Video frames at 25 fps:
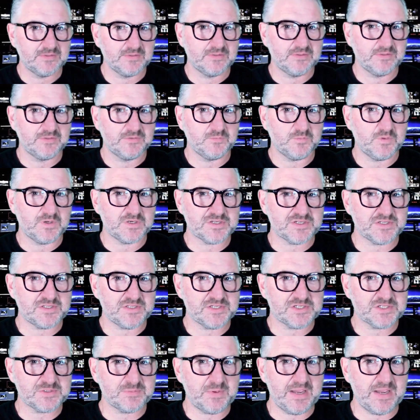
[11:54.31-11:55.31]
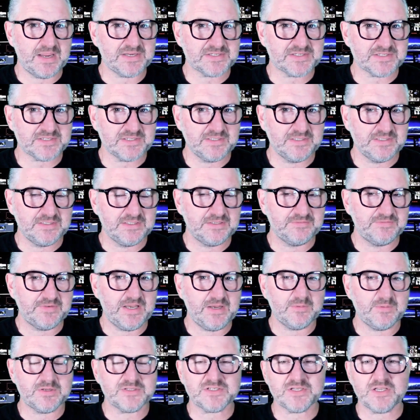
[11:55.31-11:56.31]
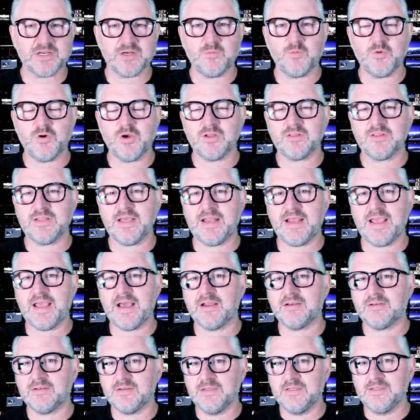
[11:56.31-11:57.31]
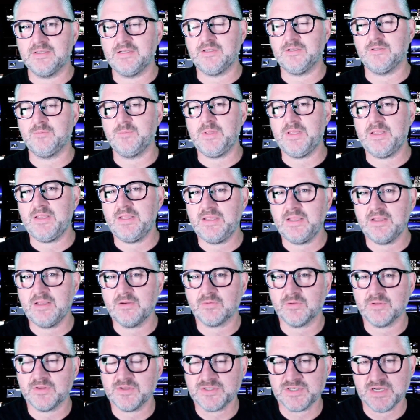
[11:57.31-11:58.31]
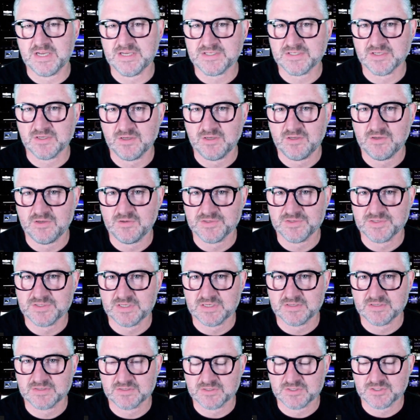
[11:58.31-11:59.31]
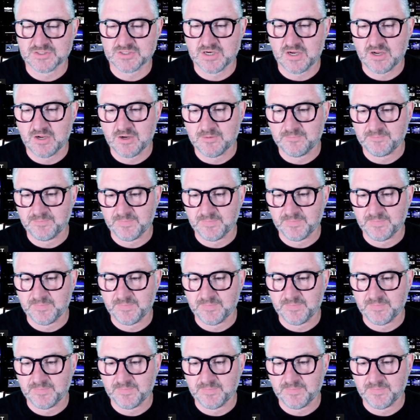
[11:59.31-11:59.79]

Watch this space. If anyone's going to work that out, it'll be here on the Jason Q Citizen Show.